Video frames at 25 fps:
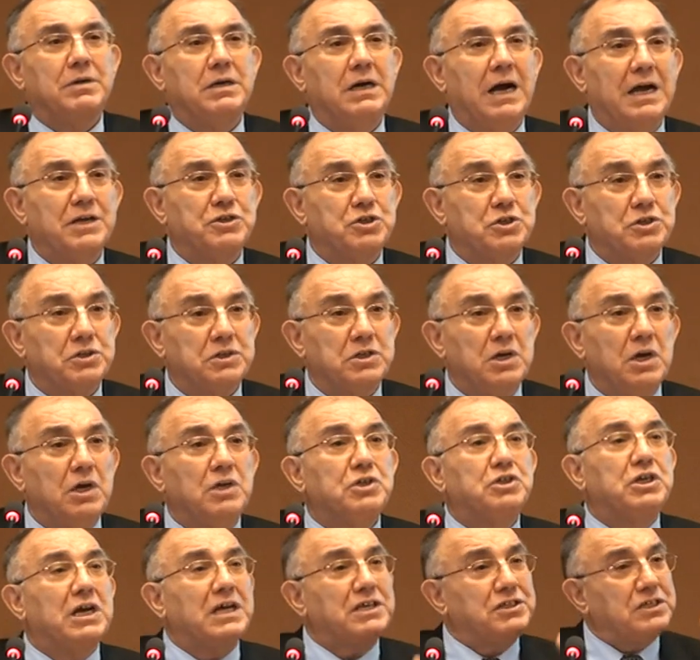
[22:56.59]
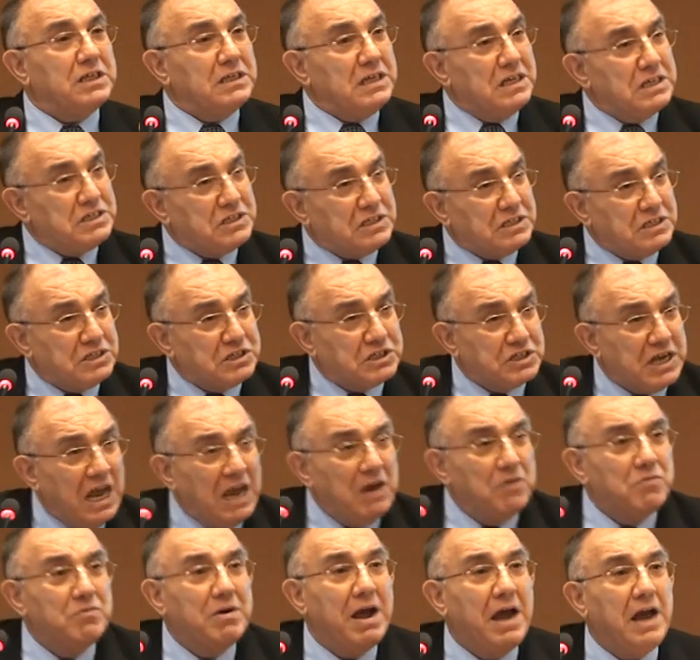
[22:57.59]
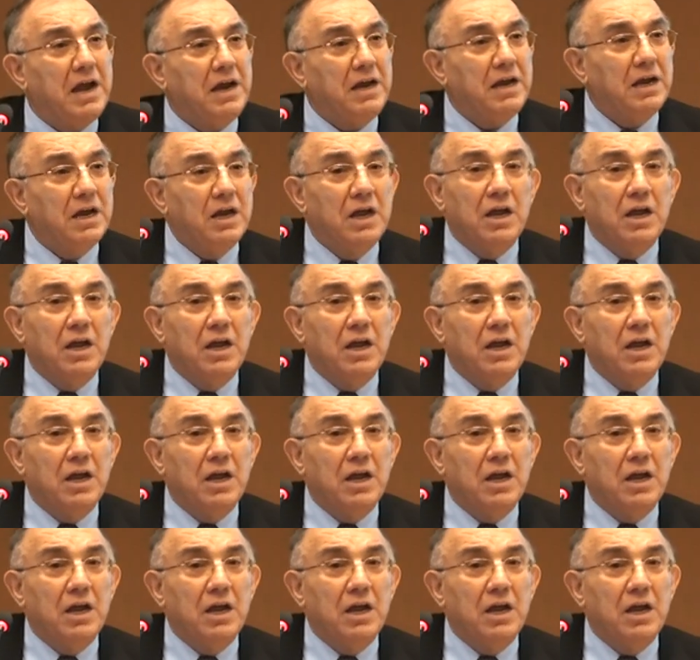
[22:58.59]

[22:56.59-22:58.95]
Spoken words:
crisis, just as the same way